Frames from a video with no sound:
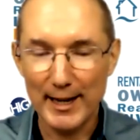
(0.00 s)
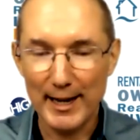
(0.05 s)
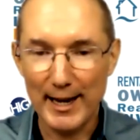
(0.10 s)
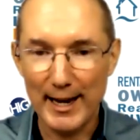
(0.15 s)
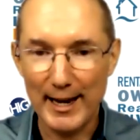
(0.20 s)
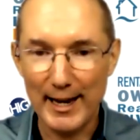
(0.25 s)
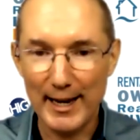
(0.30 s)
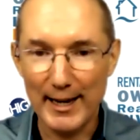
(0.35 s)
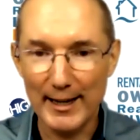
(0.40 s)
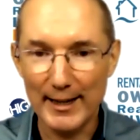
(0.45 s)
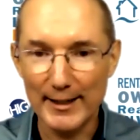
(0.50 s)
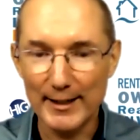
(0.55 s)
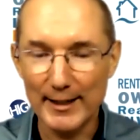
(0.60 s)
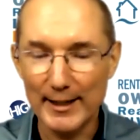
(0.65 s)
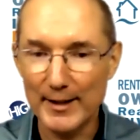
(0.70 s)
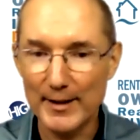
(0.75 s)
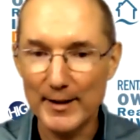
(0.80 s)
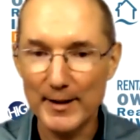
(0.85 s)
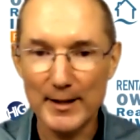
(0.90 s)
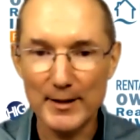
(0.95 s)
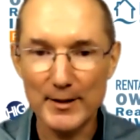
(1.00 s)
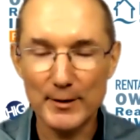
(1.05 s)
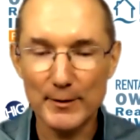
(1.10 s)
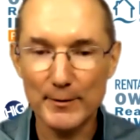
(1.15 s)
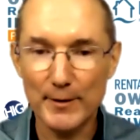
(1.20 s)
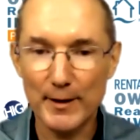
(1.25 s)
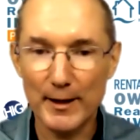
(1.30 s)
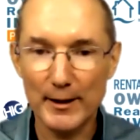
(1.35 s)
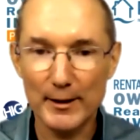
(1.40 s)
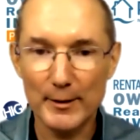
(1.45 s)
and then
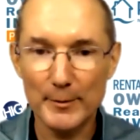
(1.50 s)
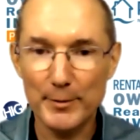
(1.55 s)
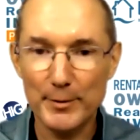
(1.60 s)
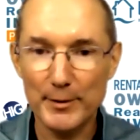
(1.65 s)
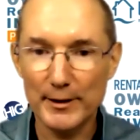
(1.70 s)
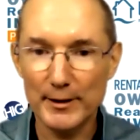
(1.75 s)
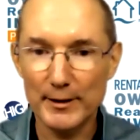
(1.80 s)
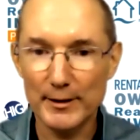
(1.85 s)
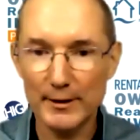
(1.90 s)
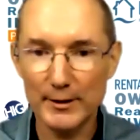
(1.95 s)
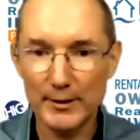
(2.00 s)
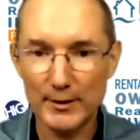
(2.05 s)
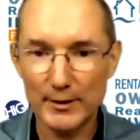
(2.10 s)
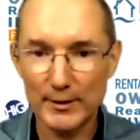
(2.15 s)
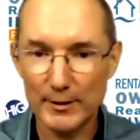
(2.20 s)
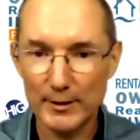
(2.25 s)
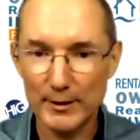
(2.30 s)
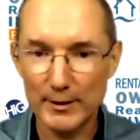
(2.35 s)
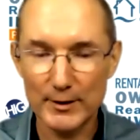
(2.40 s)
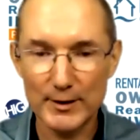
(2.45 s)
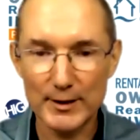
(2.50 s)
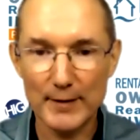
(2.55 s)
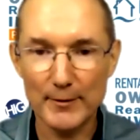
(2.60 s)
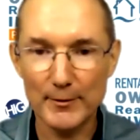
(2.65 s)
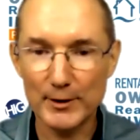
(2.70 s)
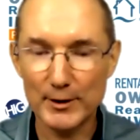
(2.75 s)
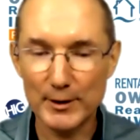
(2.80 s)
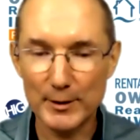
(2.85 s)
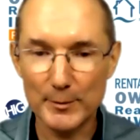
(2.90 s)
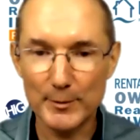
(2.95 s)
developing this
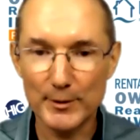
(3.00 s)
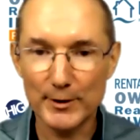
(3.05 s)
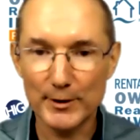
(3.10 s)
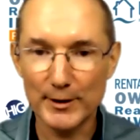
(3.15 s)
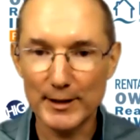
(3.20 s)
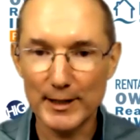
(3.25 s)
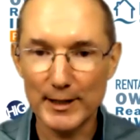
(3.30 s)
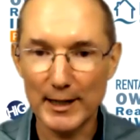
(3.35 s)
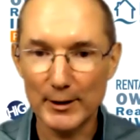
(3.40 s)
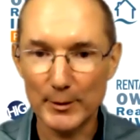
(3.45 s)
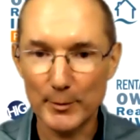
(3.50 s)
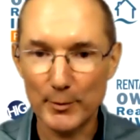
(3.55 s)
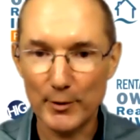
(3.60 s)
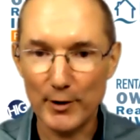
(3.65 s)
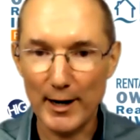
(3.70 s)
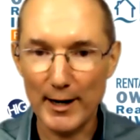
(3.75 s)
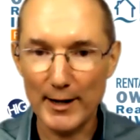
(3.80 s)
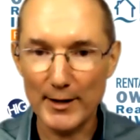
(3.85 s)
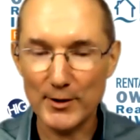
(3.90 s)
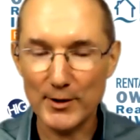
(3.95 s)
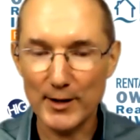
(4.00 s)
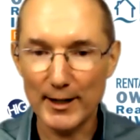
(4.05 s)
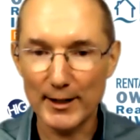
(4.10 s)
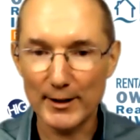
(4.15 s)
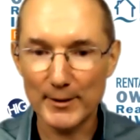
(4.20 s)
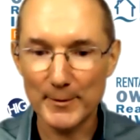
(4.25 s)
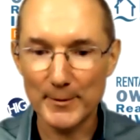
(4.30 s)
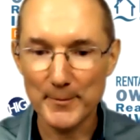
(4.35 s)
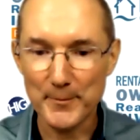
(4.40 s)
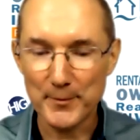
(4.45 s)
$17 million
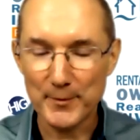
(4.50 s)
project.